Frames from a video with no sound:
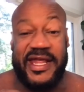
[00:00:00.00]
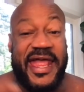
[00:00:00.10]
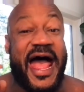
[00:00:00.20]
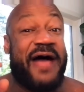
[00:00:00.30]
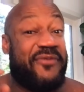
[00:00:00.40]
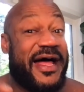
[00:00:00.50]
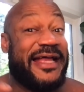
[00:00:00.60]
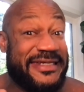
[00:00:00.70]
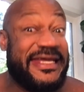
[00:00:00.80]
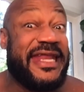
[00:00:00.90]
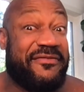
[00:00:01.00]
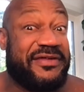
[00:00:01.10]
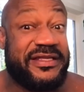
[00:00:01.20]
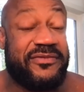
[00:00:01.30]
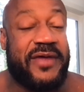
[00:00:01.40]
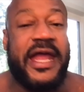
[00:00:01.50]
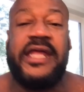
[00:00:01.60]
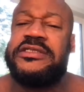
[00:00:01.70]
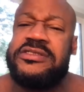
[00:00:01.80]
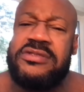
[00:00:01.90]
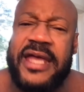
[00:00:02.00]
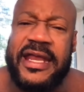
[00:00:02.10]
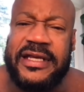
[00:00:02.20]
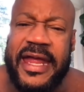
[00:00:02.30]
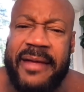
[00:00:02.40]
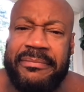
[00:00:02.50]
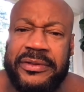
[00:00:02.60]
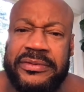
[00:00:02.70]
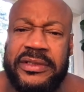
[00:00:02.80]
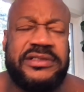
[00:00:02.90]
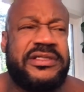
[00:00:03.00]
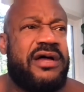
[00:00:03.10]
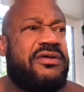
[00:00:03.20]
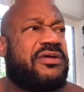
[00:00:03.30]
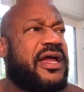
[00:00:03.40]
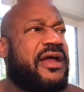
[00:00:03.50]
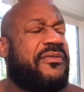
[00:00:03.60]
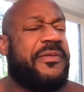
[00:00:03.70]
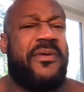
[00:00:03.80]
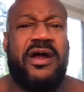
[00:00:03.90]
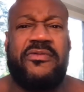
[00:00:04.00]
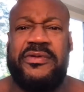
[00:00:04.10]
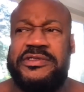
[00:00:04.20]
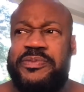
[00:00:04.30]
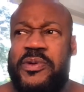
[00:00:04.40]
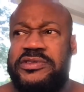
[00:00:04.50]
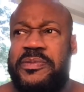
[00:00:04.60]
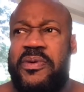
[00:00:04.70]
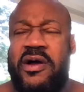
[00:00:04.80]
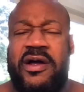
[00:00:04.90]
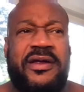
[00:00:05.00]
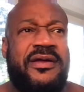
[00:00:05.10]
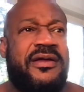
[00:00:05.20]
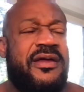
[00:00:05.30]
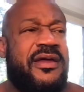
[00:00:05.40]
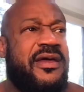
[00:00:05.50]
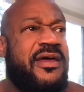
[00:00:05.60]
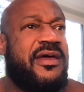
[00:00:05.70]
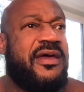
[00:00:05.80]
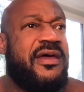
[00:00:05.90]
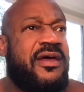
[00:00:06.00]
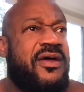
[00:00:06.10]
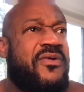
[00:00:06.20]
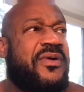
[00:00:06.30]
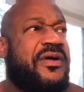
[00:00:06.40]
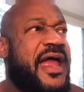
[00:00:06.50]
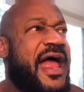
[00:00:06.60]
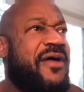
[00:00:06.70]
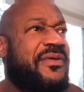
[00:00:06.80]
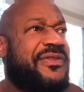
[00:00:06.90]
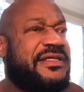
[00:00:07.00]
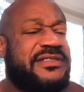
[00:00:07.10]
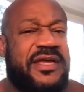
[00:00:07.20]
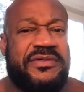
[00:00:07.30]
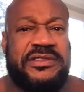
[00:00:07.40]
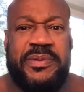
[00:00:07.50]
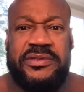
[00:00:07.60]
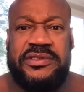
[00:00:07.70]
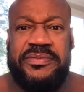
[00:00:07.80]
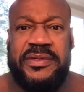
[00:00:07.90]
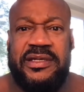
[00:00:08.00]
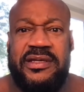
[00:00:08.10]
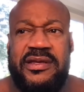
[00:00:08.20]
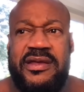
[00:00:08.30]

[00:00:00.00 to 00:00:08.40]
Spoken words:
I did everything right and still got a damn boot. It's like, okay, we parked where we're supposed to park. We're at where they say we're supposed to be.